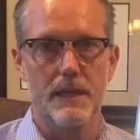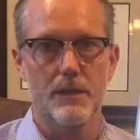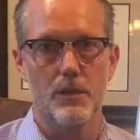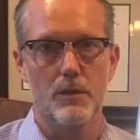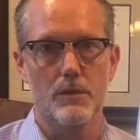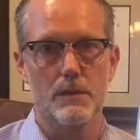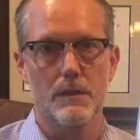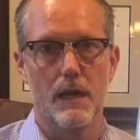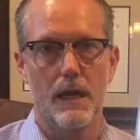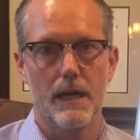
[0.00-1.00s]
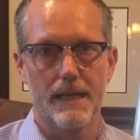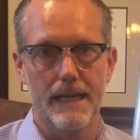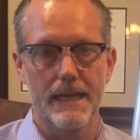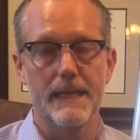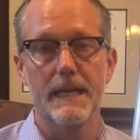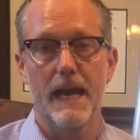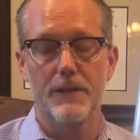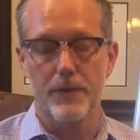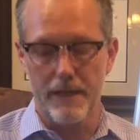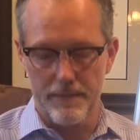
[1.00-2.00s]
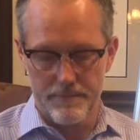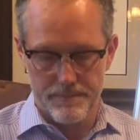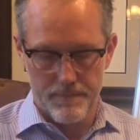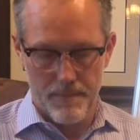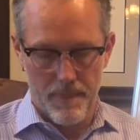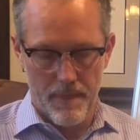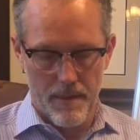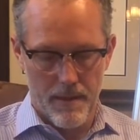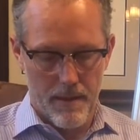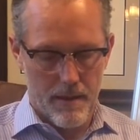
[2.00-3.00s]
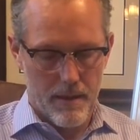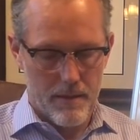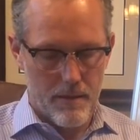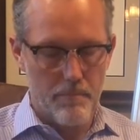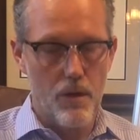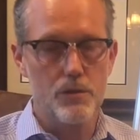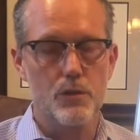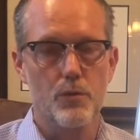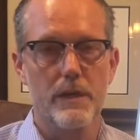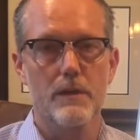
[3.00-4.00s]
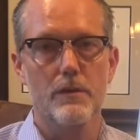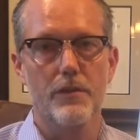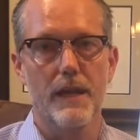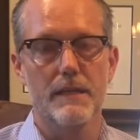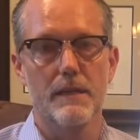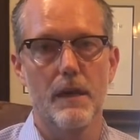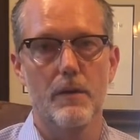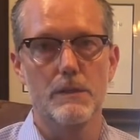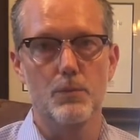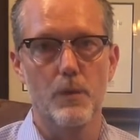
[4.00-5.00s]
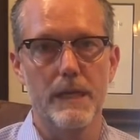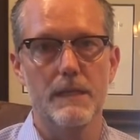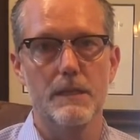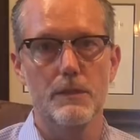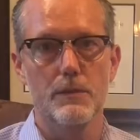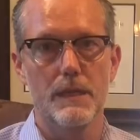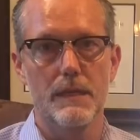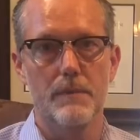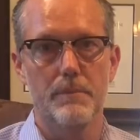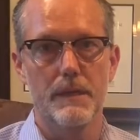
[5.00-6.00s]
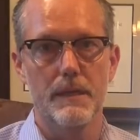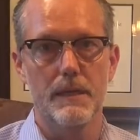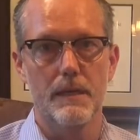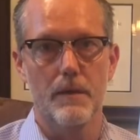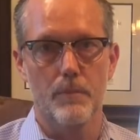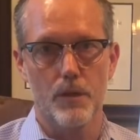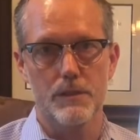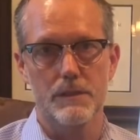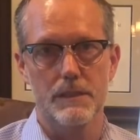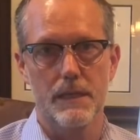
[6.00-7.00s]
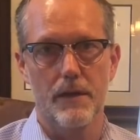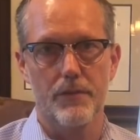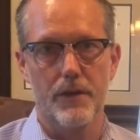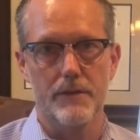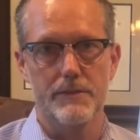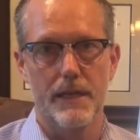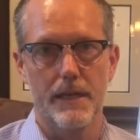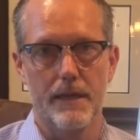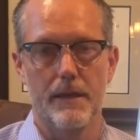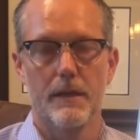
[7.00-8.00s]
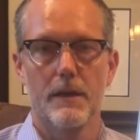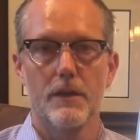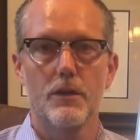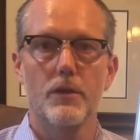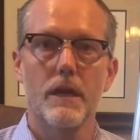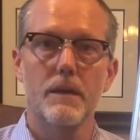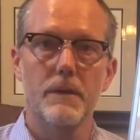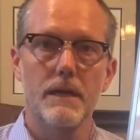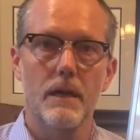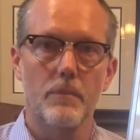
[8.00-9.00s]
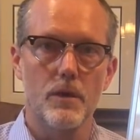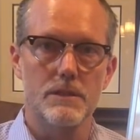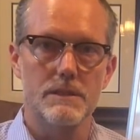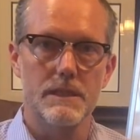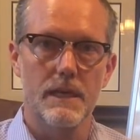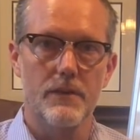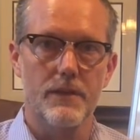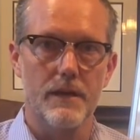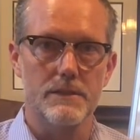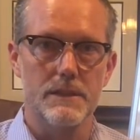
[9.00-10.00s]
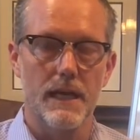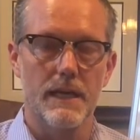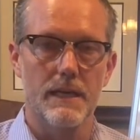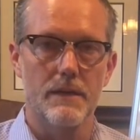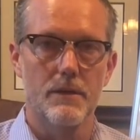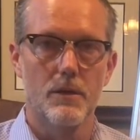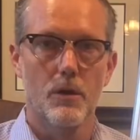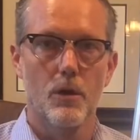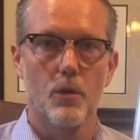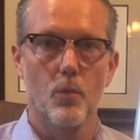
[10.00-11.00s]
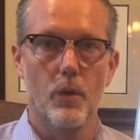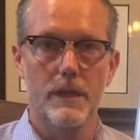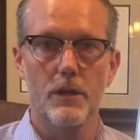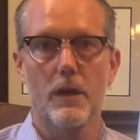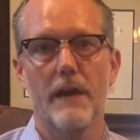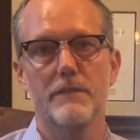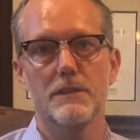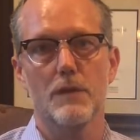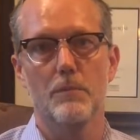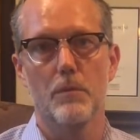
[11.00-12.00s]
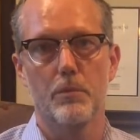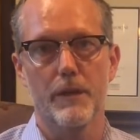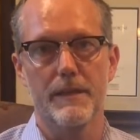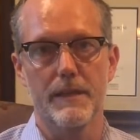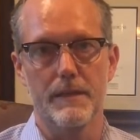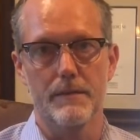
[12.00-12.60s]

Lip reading: and your getting dehydrated. The most critical thing to know is, when do you need to be in an emergency healthcare setting? You need to be in an emergency healthcare setting when you're having trouble breathing.